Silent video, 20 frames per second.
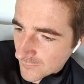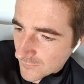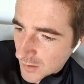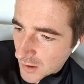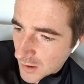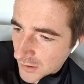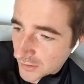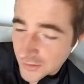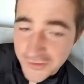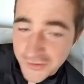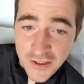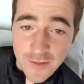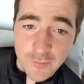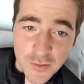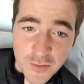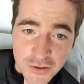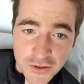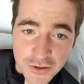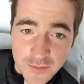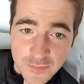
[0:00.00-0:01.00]
the
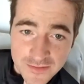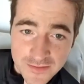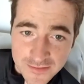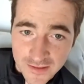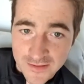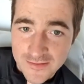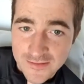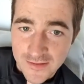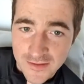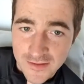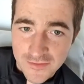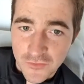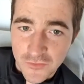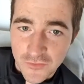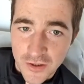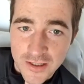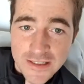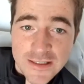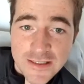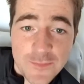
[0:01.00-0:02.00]
championship is next season,
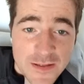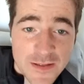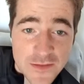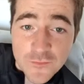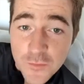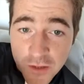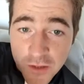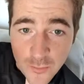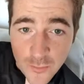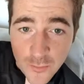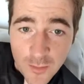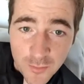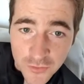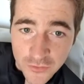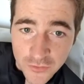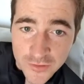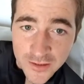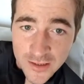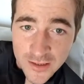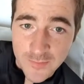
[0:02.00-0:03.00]
right? Depends if we go up or
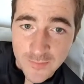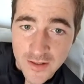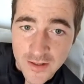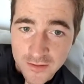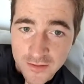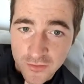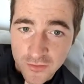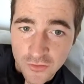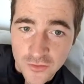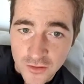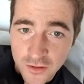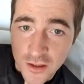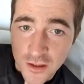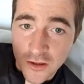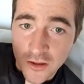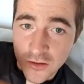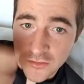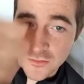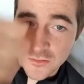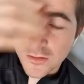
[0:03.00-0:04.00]
not yet, depending on the
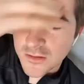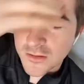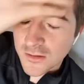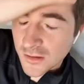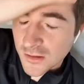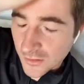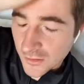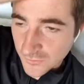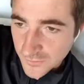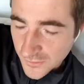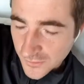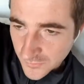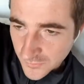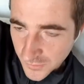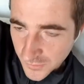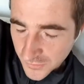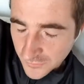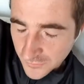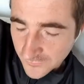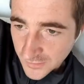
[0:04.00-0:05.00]
whole
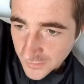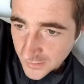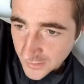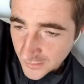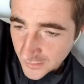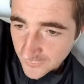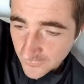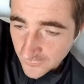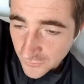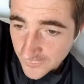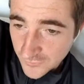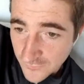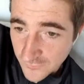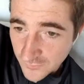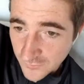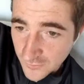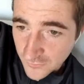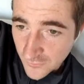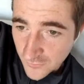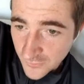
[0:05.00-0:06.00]
situation of the league because of the
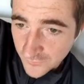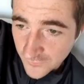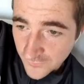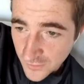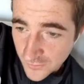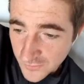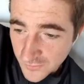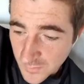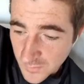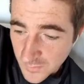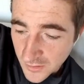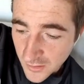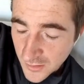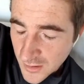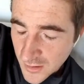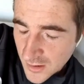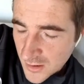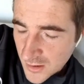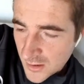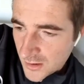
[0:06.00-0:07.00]
coronavirus. But
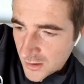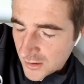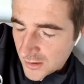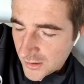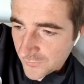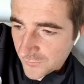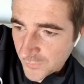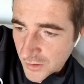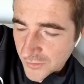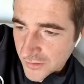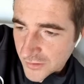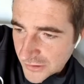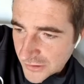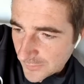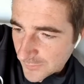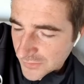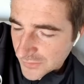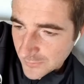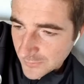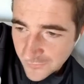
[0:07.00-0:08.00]
if we go to the
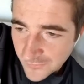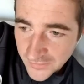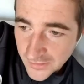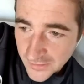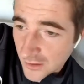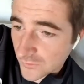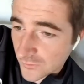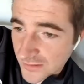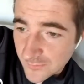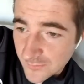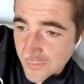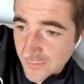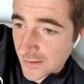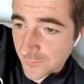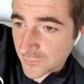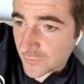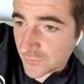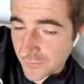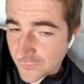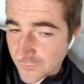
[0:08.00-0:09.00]
championship, I think the whole team is
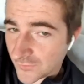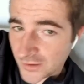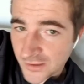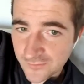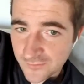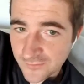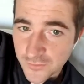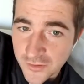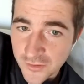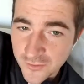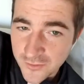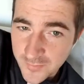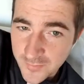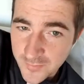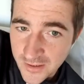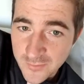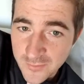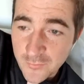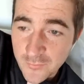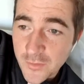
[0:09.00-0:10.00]
absolutely fine. Everyone can
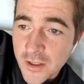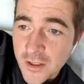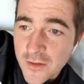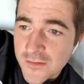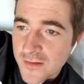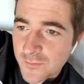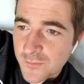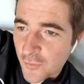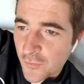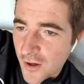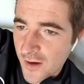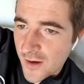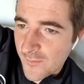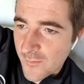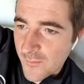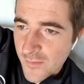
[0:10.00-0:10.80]
compete. But if we go to the Prem